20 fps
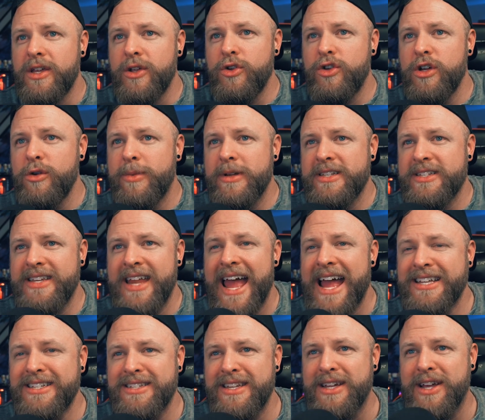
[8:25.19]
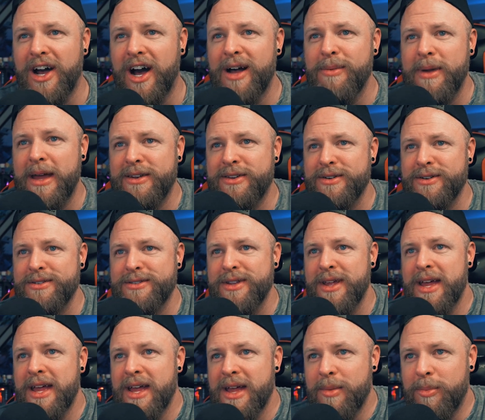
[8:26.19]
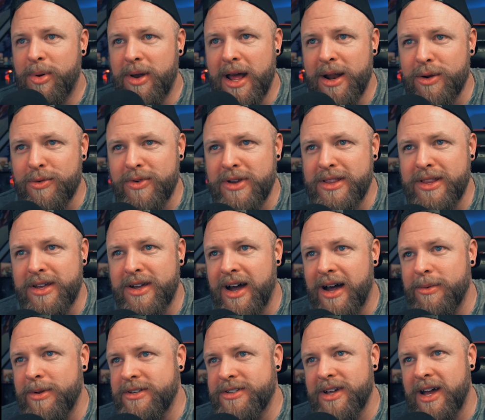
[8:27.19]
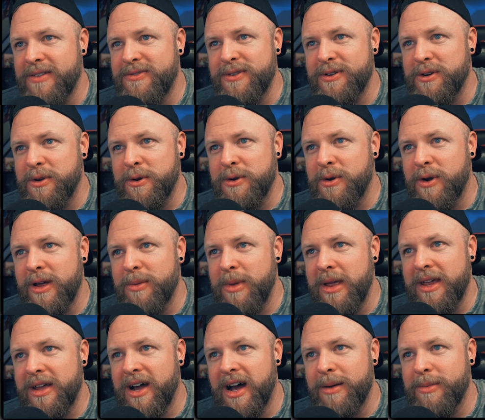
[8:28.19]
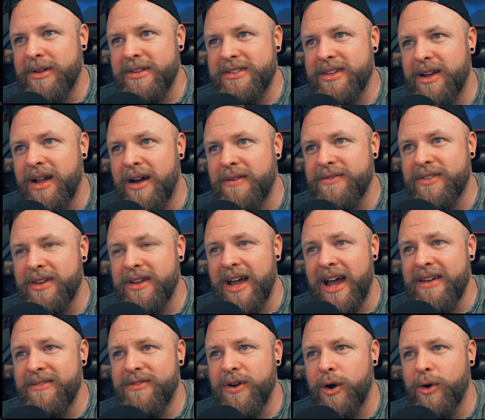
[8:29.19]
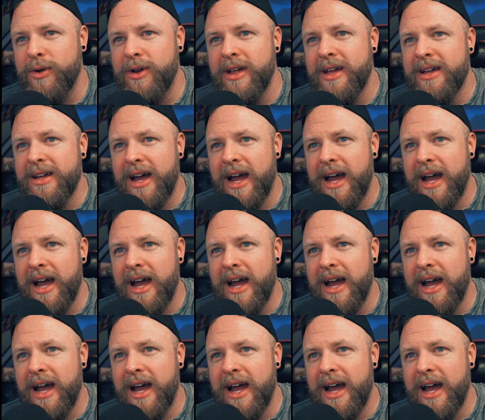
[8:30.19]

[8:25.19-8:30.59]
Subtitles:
YouTube is nasty commenters, but I don't read the comments often, nor do I make comments that often. I vote.